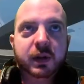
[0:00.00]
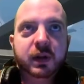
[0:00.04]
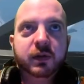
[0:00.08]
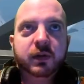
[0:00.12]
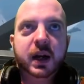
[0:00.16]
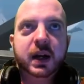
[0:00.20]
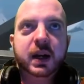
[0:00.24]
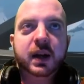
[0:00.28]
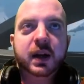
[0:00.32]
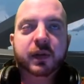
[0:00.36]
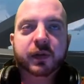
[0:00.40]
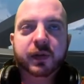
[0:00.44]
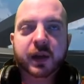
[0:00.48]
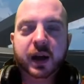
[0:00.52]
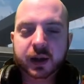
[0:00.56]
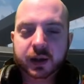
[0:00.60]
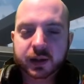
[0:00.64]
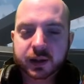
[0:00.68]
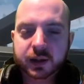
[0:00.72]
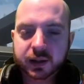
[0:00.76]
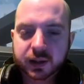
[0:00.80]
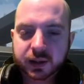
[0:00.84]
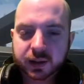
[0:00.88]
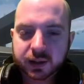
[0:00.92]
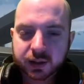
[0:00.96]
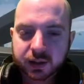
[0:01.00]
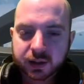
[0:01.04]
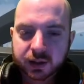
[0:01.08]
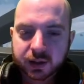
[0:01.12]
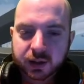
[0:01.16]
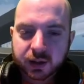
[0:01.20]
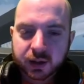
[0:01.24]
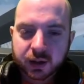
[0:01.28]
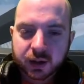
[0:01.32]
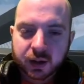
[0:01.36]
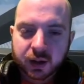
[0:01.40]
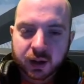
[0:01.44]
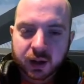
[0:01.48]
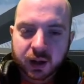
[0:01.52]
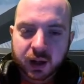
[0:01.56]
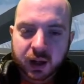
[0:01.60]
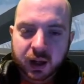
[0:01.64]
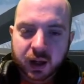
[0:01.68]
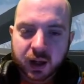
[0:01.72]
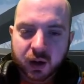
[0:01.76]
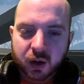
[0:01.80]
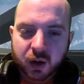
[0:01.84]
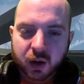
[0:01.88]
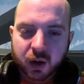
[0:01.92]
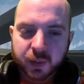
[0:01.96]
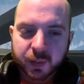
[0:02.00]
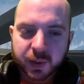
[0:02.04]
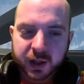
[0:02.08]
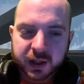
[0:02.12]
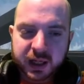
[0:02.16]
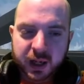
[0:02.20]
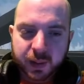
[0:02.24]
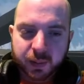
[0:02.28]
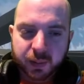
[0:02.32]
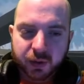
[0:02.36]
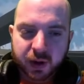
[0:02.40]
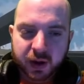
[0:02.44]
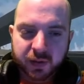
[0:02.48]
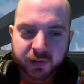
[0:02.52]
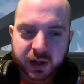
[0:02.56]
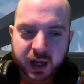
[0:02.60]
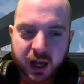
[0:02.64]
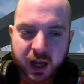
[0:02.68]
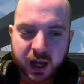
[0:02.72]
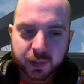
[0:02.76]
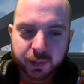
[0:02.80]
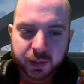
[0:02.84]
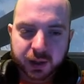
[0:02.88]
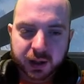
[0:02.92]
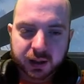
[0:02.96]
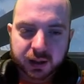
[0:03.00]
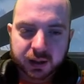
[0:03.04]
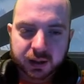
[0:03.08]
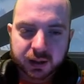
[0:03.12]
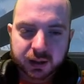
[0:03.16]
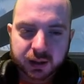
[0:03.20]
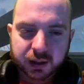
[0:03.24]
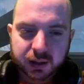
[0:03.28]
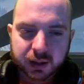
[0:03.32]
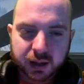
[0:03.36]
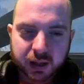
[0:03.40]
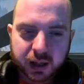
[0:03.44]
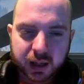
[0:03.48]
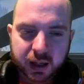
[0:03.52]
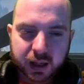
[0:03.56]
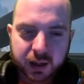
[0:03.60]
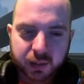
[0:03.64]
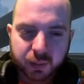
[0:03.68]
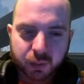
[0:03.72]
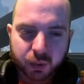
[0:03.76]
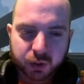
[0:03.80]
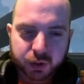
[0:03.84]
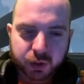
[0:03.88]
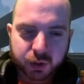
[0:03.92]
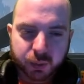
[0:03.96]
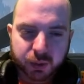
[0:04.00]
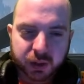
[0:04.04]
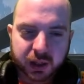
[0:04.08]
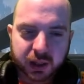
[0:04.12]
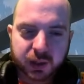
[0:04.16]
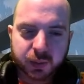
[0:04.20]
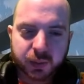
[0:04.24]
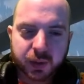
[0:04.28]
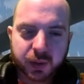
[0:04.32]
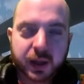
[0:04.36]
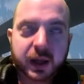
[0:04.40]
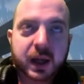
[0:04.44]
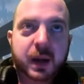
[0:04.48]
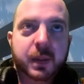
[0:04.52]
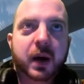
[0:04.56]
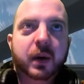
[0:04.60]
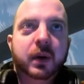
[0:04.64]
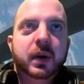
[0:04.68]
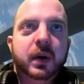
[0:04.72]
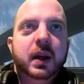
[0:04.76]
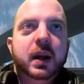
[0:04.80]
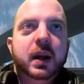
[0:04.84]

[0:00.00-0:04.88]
rainy effects on my Saber Raven canopy. What's your prediction when they come out?